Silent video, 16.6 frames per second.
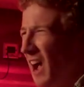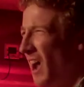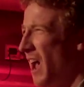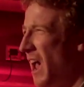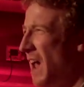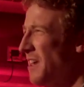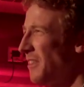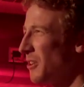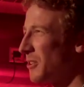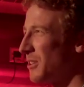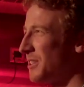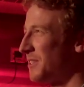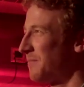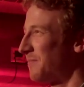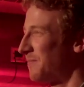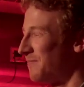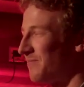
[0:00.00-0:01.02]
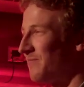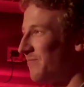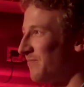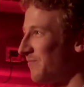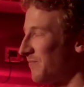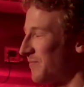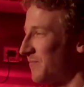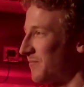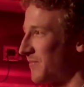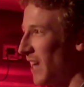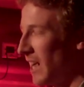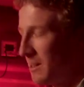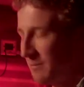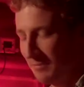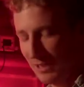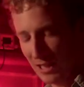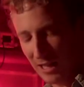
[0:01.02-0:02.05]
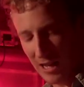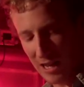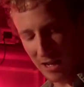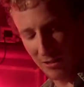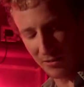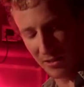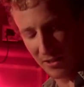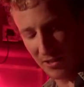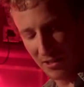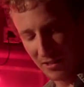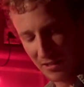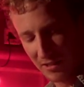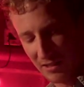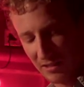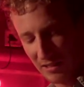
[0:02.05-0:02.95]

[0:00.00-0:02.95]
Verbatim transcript: I hate those damn clowns.